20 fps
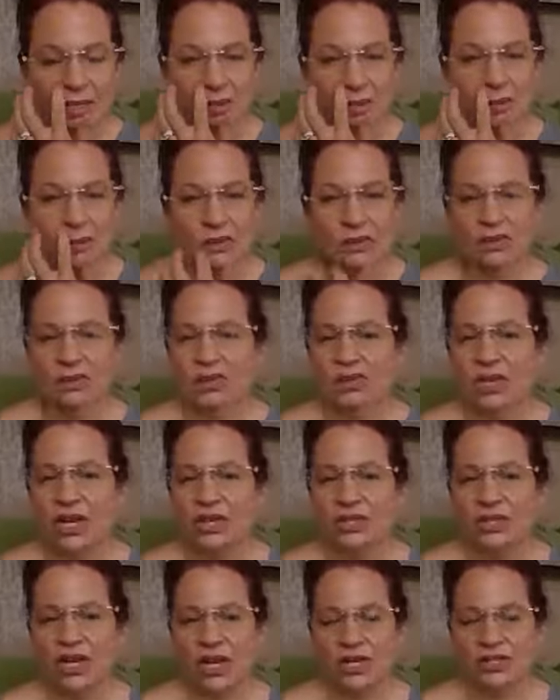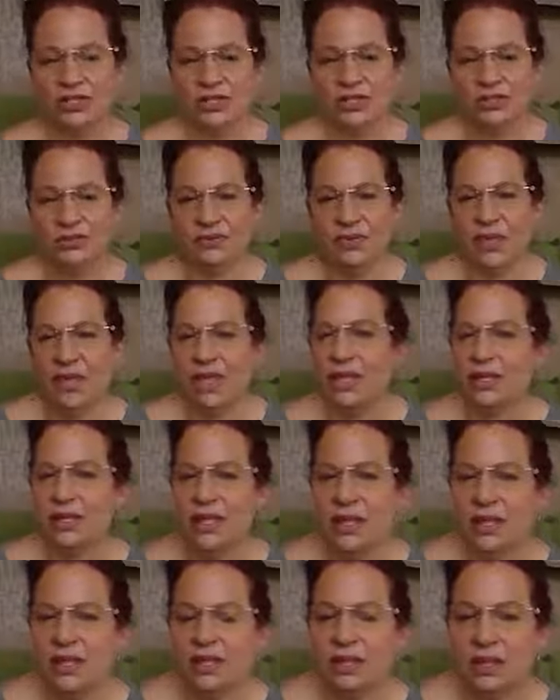So Natasha, I just feel like
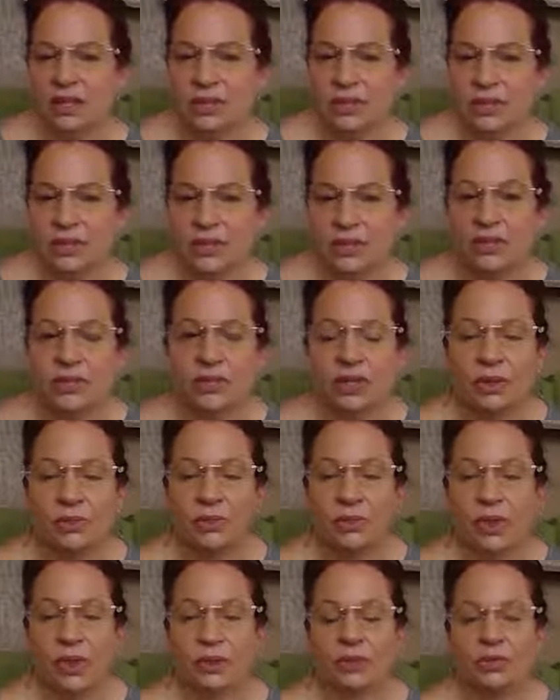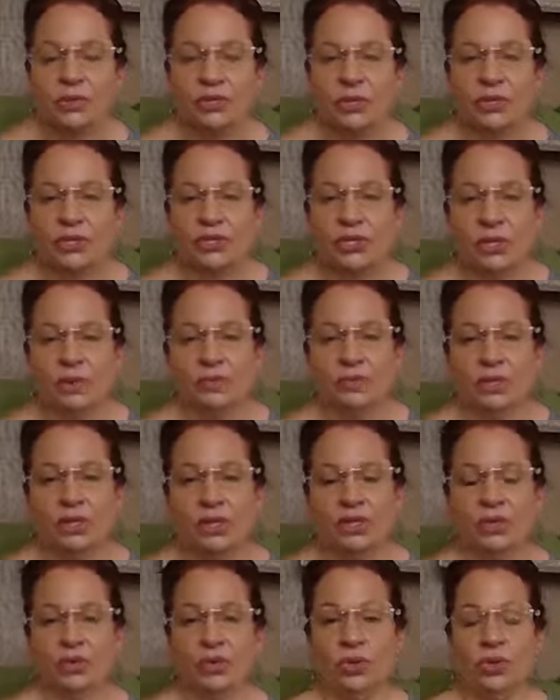like there was some um, friendships
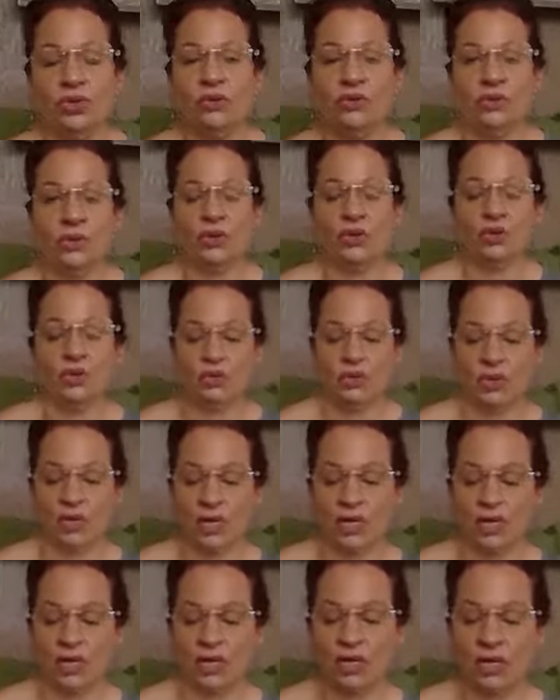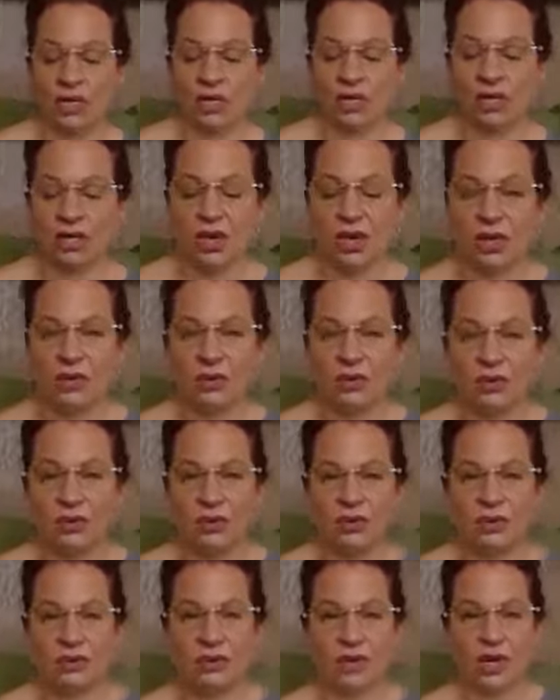that you really felt like got
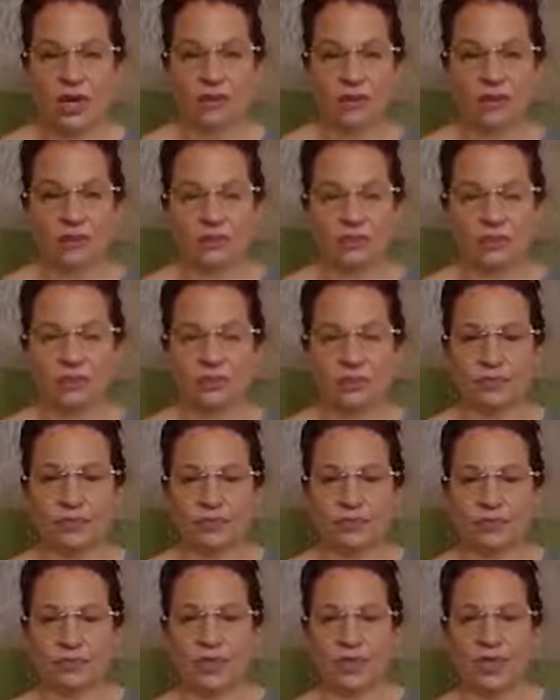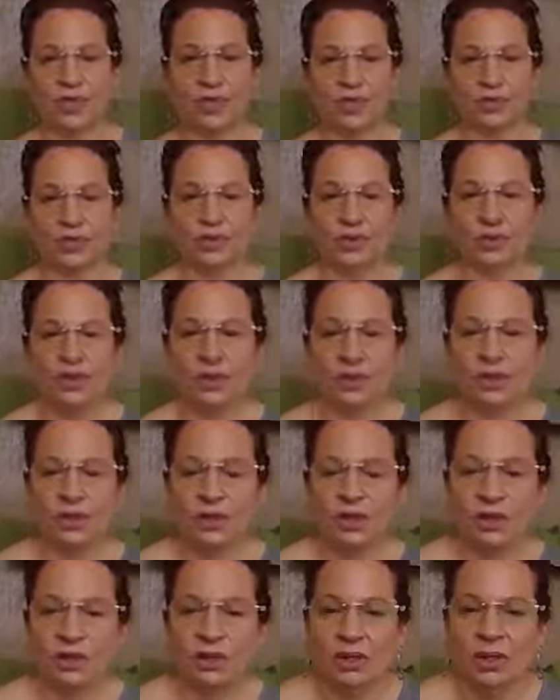that, you know,
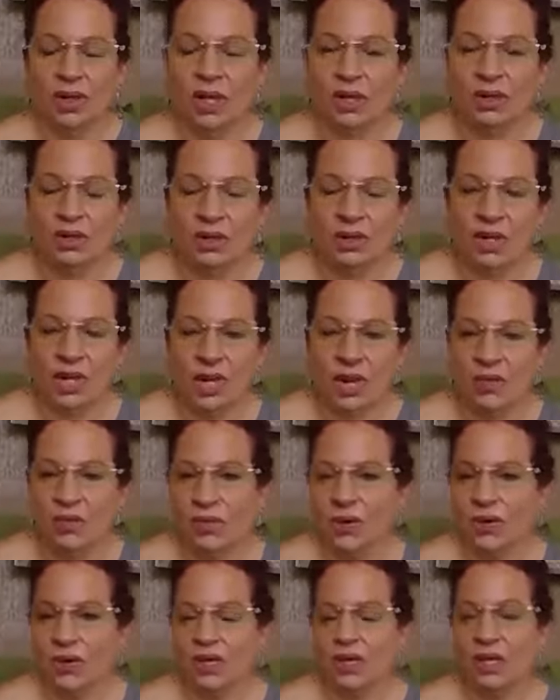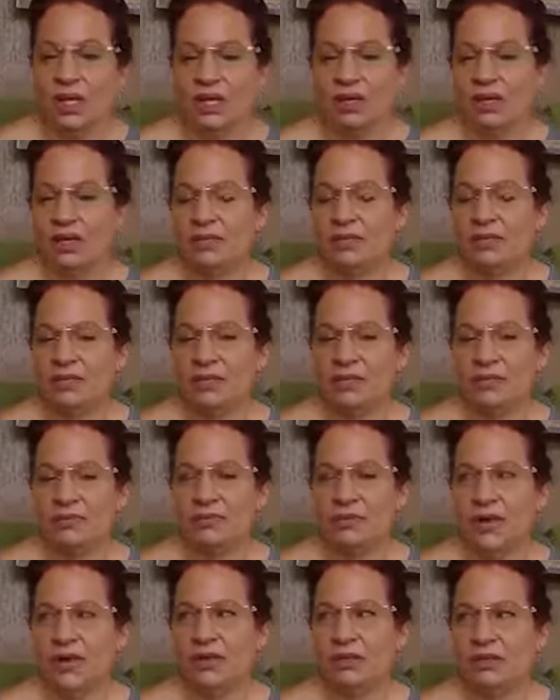I don't know, they got run like they
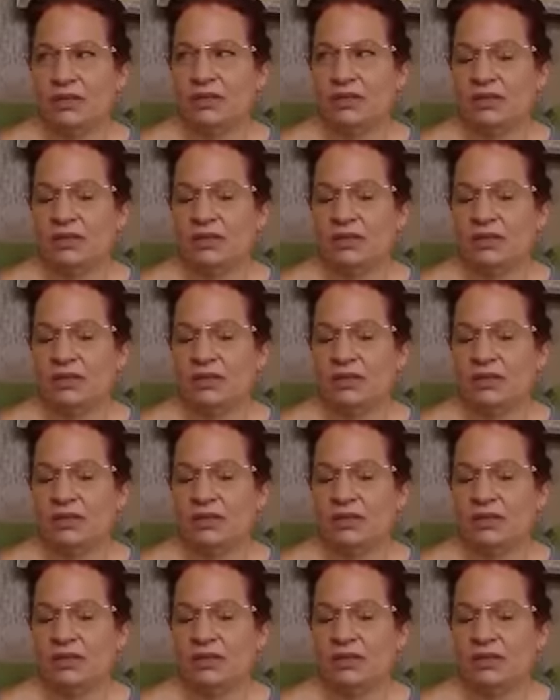just felt